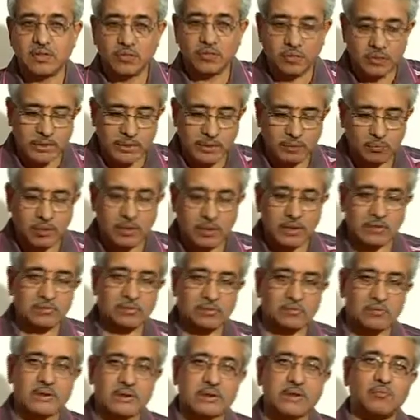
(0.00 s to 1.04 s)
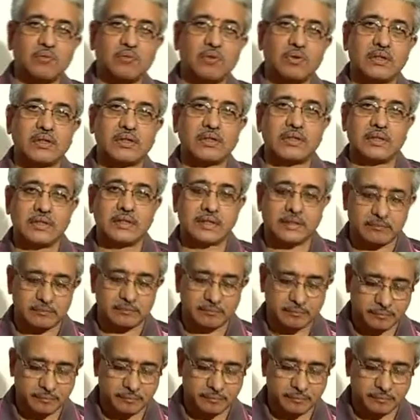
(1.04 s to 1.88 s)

We get more information about it here.